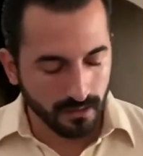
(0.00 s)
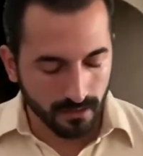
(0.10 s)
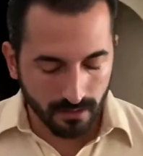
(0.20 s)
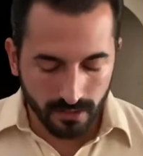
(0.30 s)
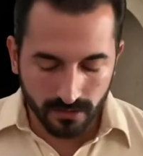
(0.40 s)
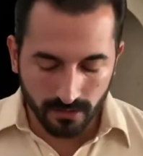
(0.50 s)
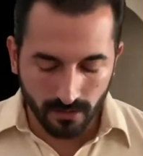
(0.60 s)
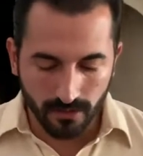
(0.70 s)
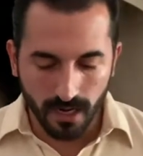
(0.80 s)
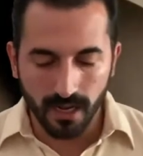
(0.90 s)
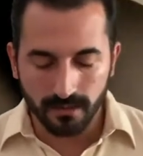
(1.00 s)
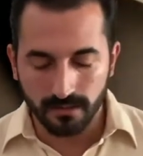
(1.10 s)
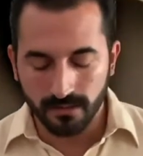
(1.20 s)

These are not